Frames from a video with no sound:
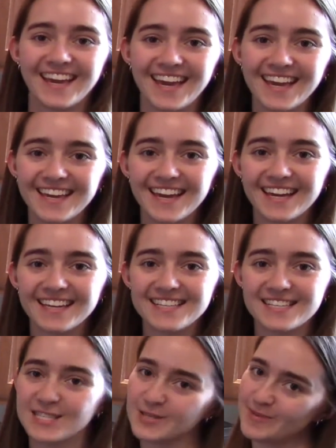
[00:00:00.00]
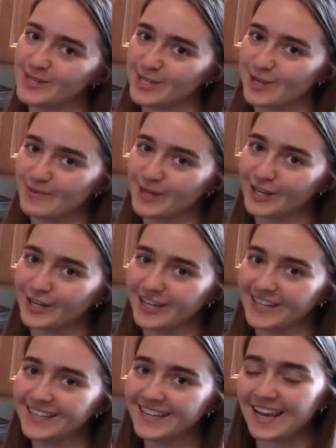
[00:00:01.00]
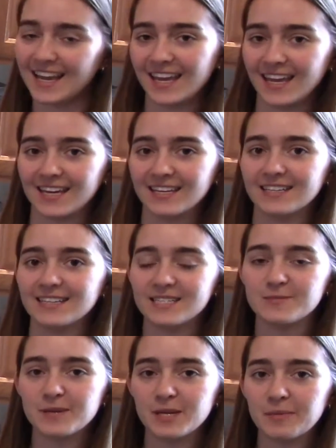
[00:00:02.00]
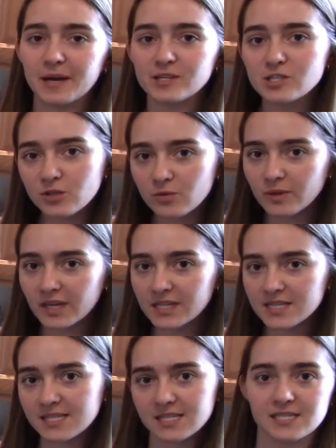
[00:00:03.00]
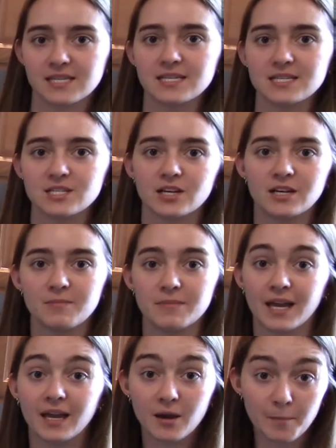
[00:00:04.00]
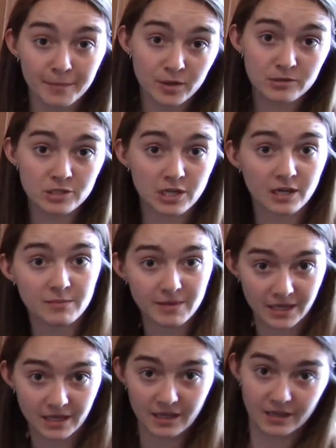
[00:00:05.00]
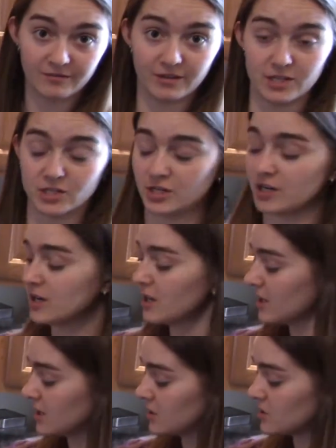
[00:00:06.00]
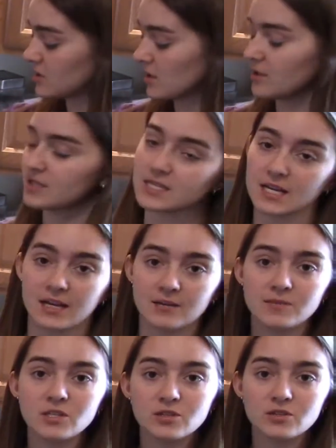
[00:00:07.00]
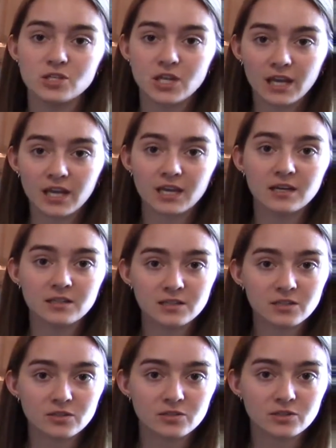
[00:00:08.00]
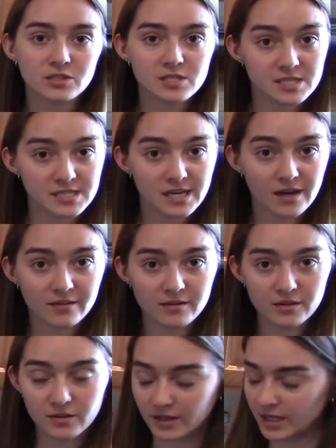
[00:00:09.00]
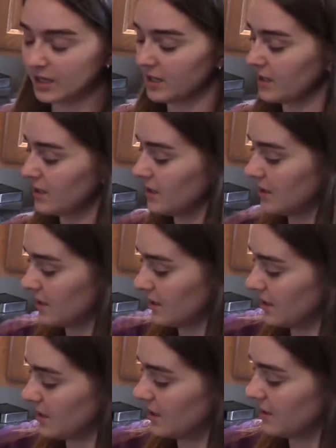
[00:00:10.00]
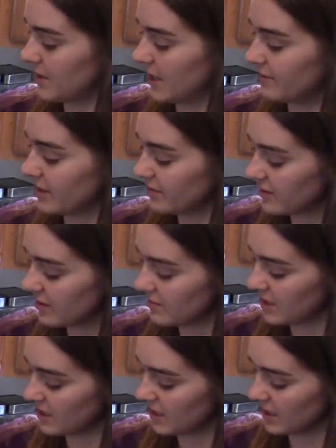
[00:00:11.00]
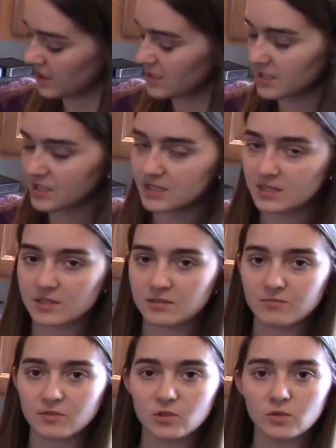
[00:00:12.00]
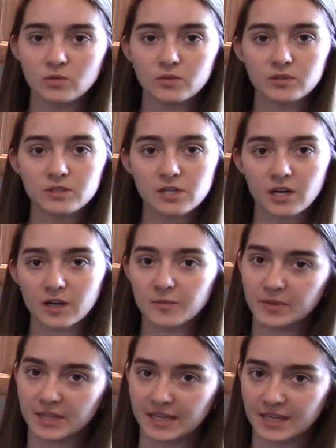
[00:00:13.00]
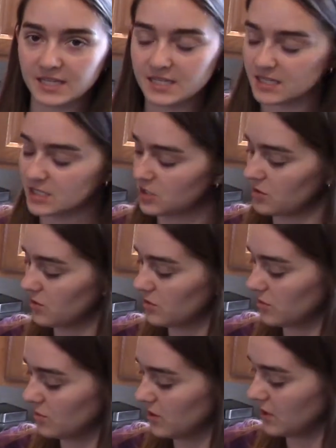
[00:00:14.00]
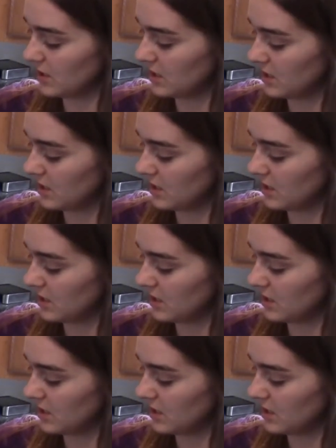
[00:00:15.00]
Hey guys, it's the Budget Epicurean, and it's been about 2 weeks since I started my kombucha making adventure, so it's time to check in on the cultures and see how they're doing. I've left them in a nice, cool, dark place to